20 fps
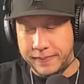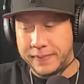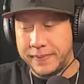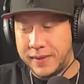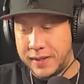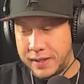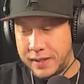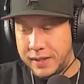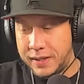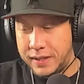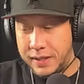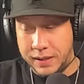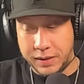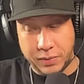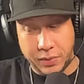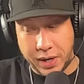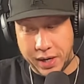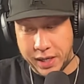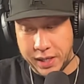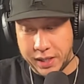you. Yeah,
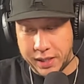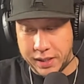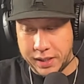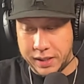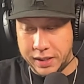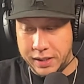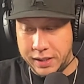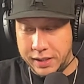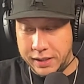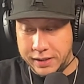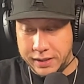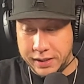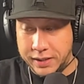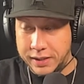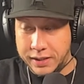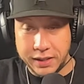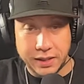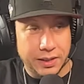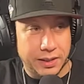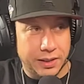that's right. What it is. Right?
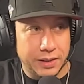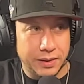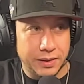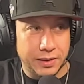This is